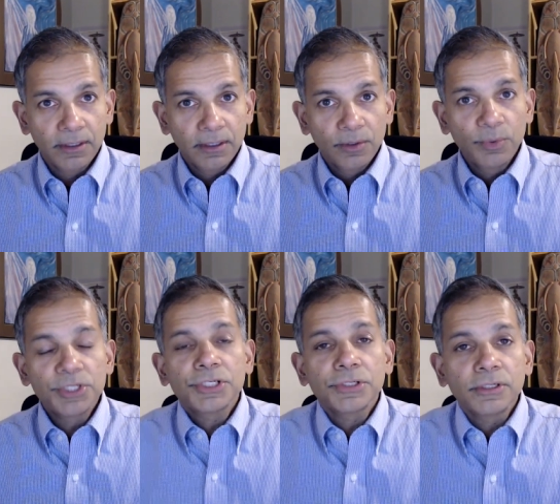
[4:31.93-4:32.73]
We
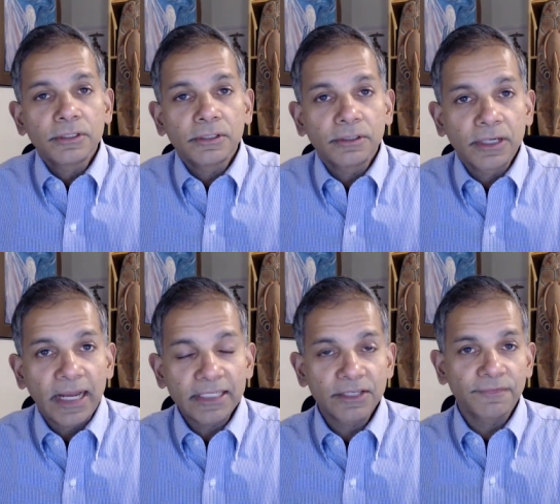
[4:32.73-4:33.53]
shouldn't
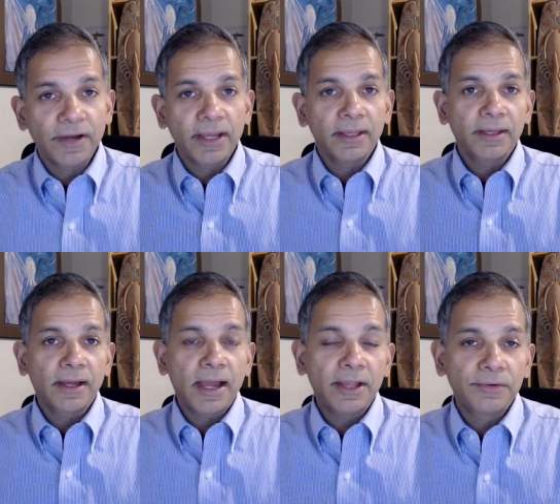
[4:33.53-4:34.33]
classify
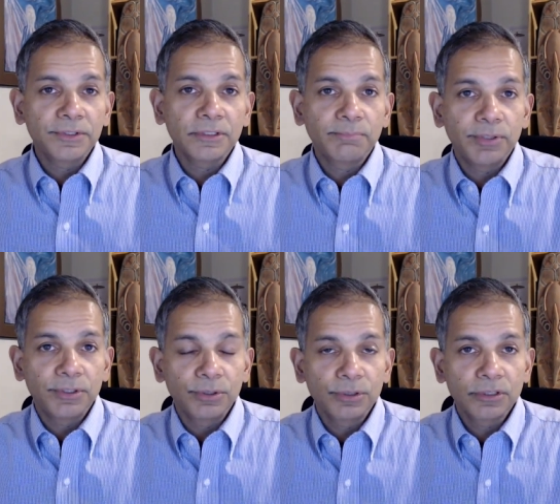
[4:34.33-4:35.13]
hydrogen
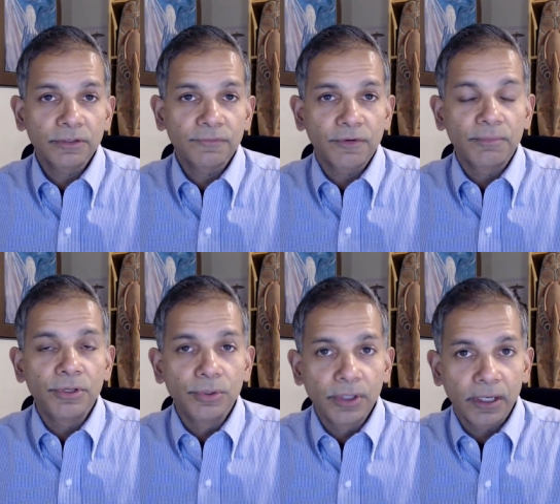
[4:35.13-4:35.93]
produced from
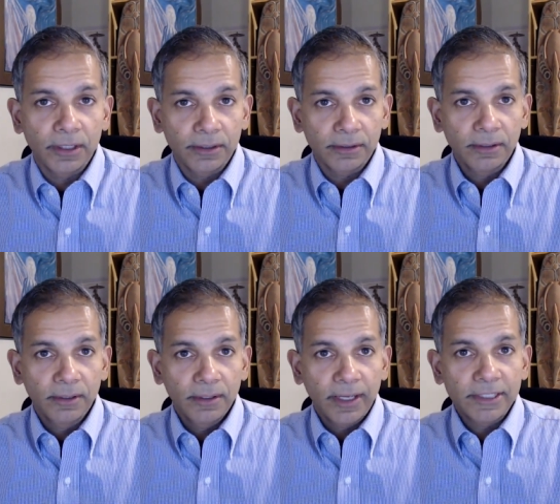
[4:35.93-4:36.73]
nuclear
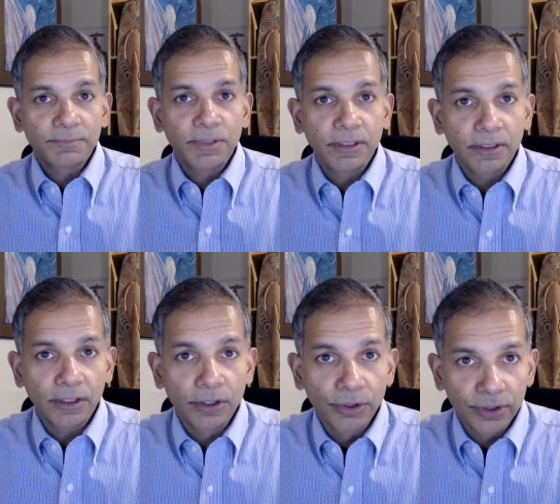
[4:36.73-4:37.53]
as being
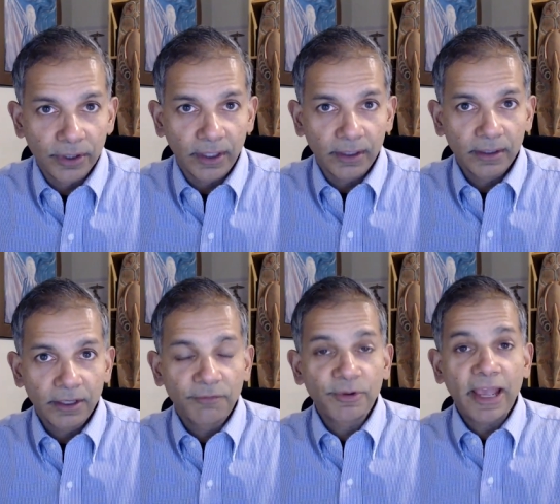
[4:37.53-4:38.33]
a good thing.
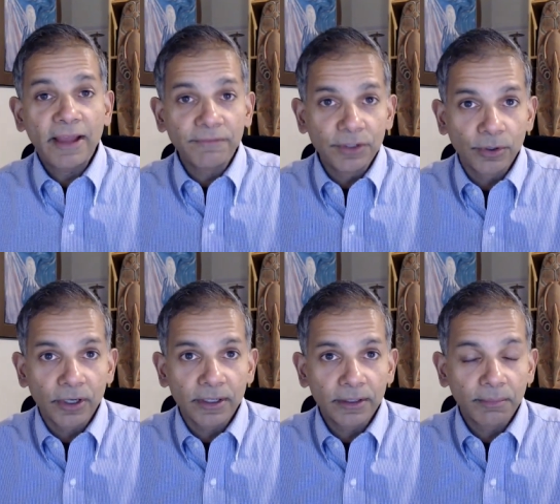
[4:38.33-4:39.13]
If we have
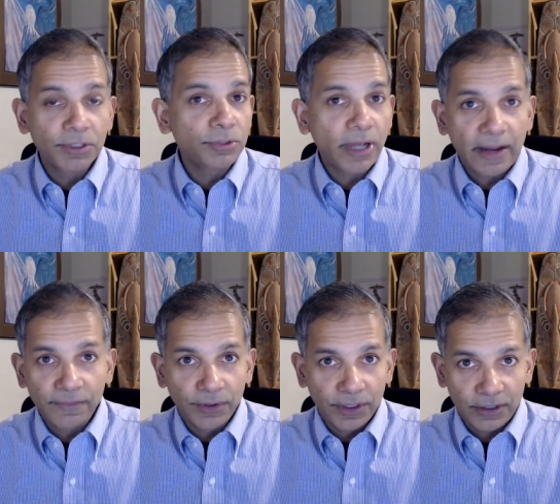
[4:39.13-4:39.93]
nuclear, that means you have
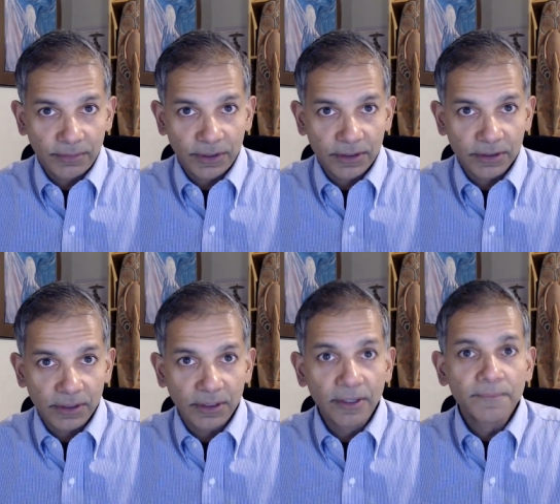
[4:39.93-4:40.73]
no
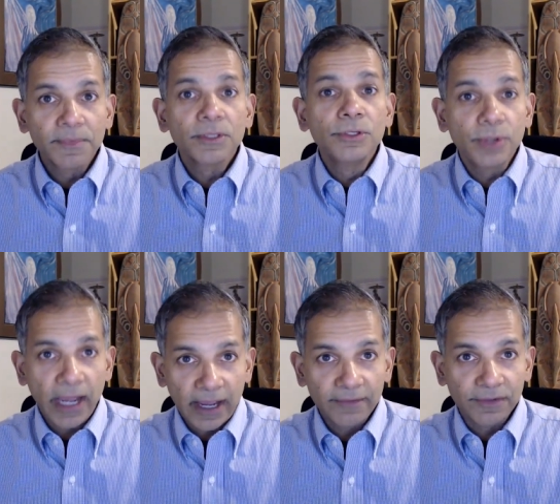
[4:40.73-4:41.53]
intermittency, you
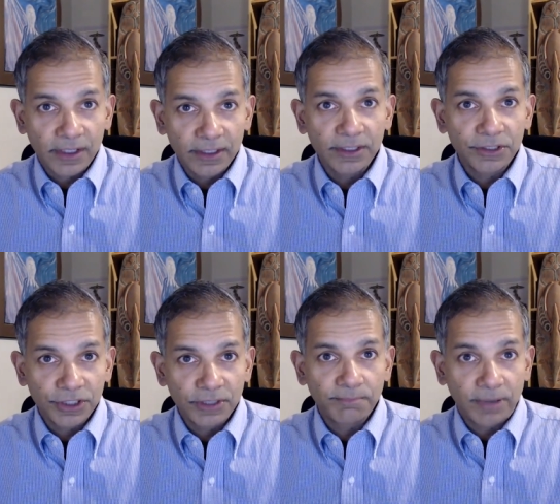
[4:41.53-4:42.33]
have clean,
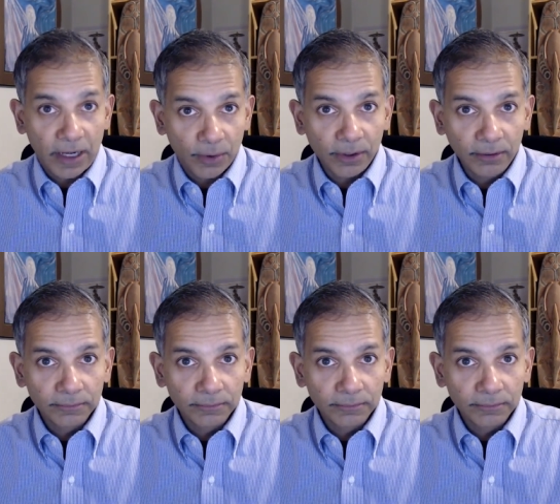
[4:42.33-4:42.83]
cheap power,